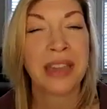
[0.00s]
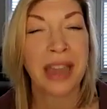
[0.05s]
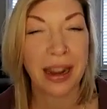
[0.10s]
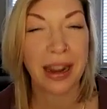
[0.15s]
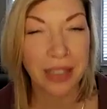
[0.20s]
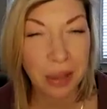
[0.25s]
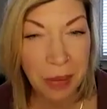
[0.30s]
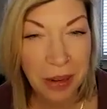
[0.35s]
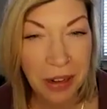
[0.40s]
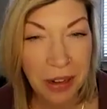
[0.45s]

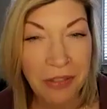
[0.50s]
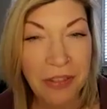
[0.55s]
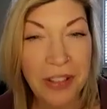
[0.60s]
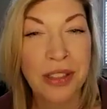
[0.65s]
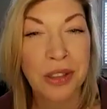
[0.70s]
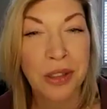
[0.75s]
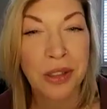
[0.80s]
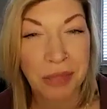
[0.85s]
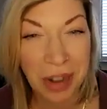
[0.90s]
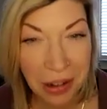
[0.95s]
tax
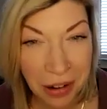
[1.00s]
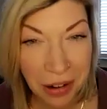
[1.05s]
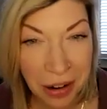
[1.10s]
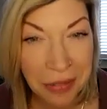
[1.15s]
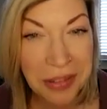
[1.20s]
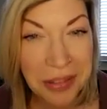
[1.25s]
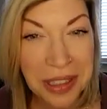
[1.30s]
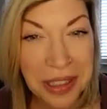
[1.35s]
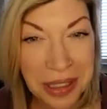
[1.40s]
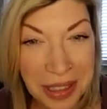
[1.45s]
benefits,
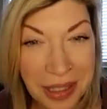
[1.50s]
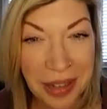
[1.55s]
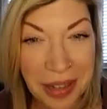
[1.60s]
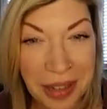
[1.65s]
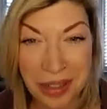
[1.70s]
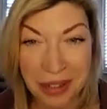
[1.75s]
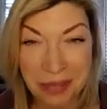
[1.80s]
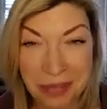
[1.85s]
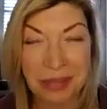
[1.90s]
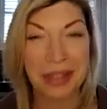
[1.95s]
write-offs, et
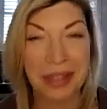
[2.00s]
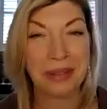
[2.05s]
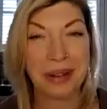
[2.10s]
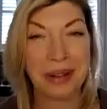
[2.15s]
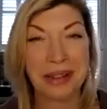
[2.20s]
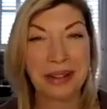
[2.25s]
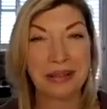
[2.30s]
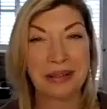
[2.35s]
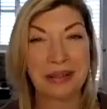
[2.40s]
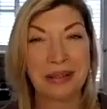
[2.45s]
cetera. I
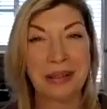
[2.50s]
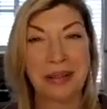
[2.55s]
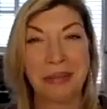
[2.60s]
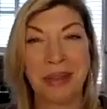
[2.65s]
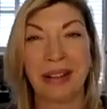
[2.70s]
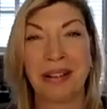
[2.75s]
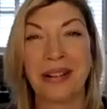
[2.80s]
didn't know